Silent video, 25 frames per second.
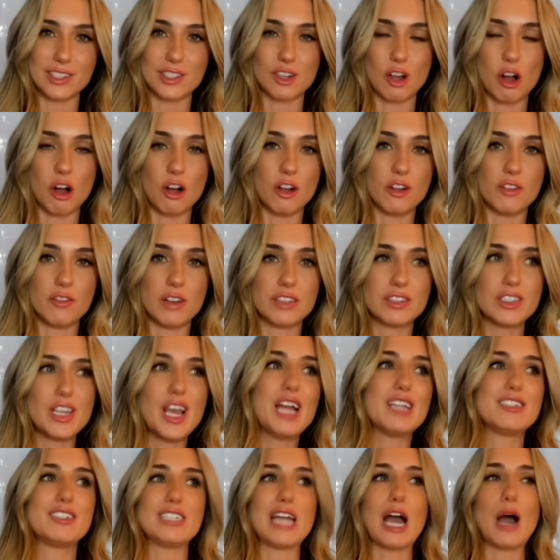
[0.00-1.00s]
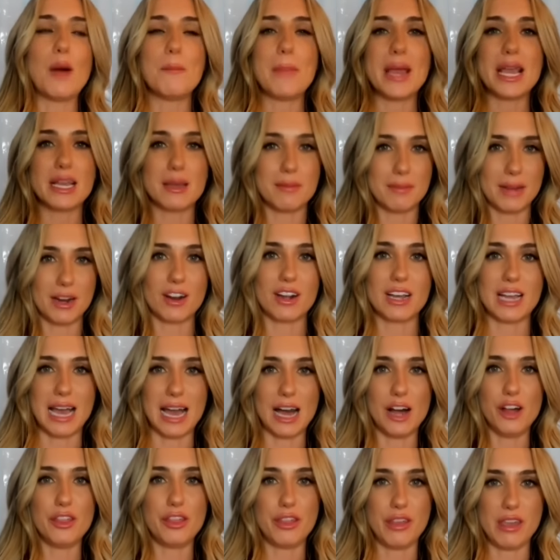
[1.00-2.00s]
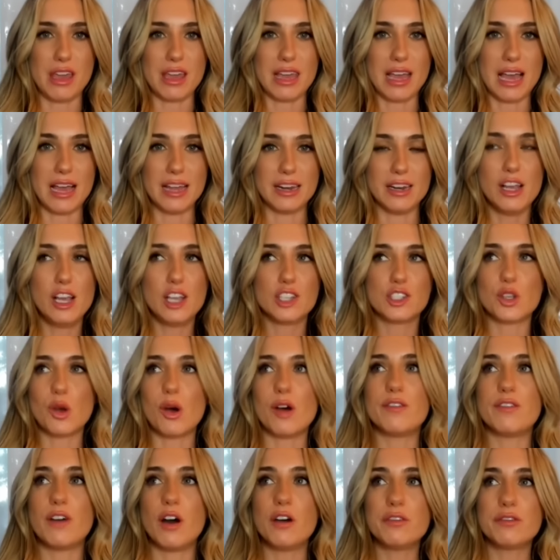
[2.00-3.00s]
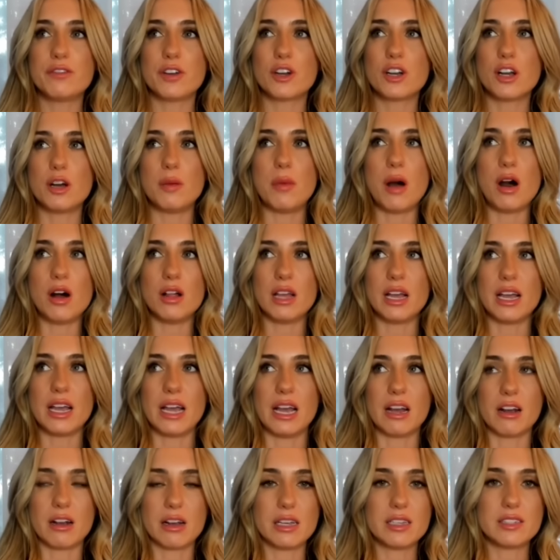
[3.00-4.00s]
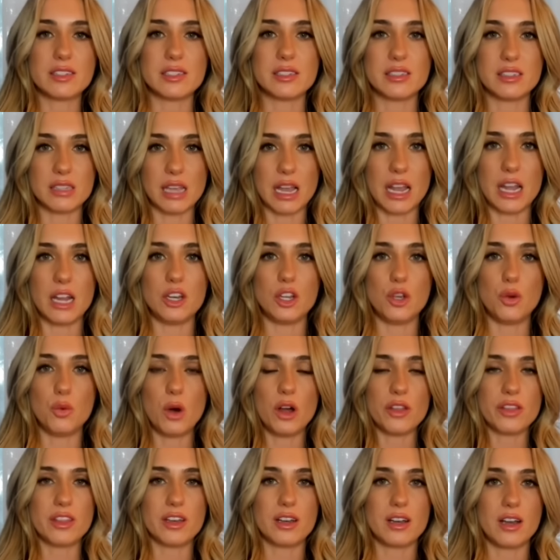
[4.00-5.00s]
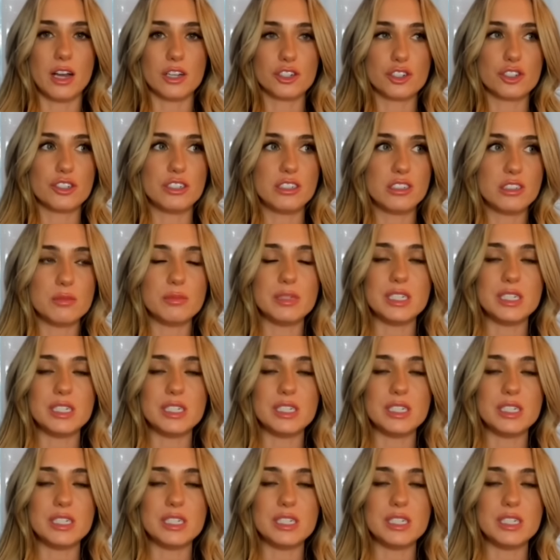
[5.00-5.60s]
to all of us, to now Make America Healthy Again. So a vote for Kamala Harris is saying you want the country to be